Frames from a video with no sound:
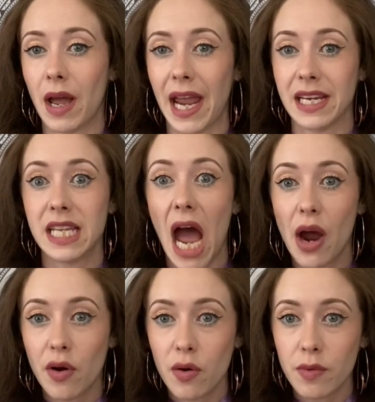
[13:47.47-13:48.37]
a
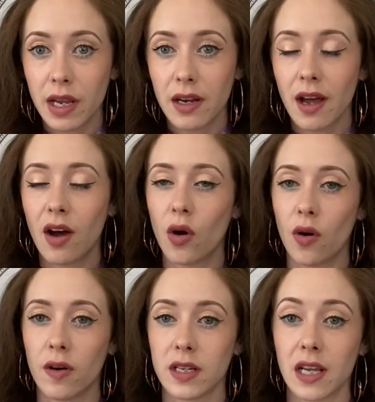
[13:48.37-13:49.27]
tarot
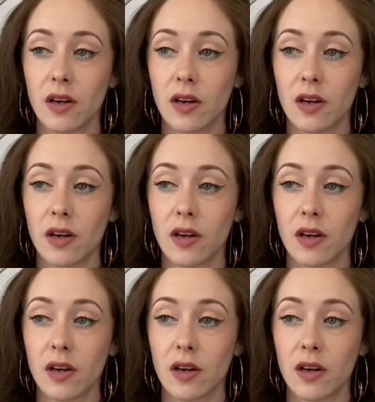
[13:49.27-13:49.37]
reader